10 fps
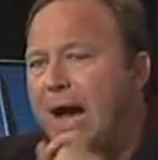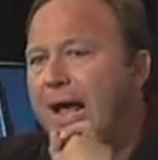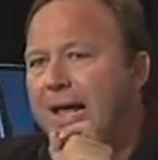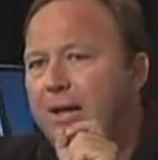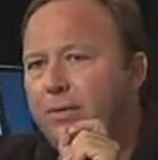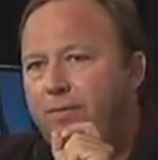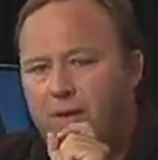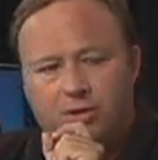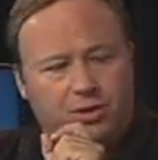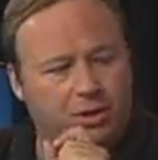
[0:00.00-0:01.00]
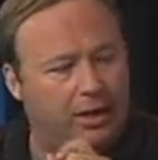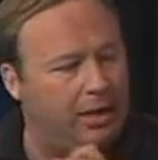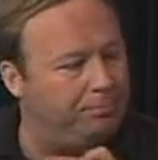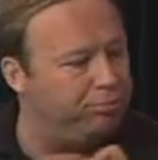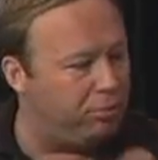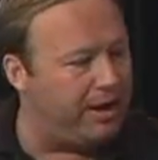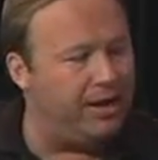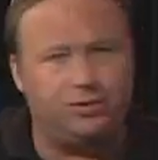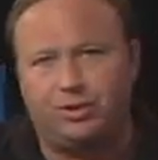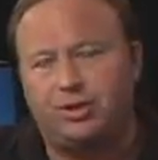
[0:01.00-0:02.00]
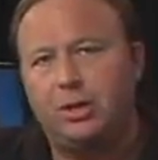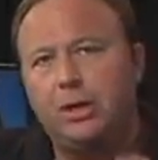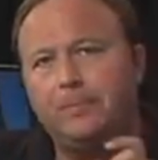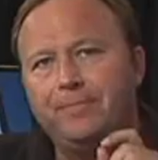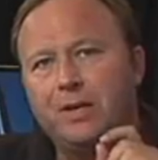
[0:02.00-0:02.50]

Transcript: by this prince